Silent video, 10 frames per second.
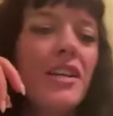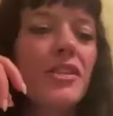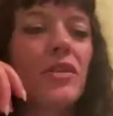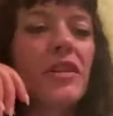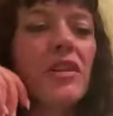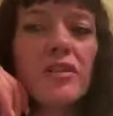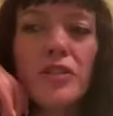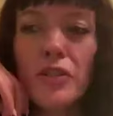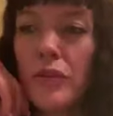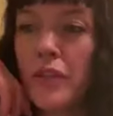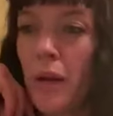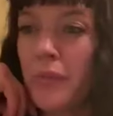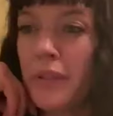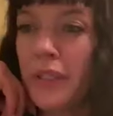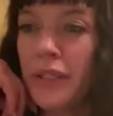So there are 2
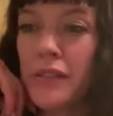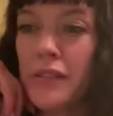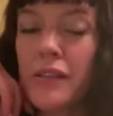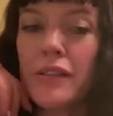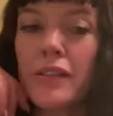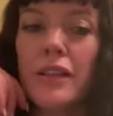companies.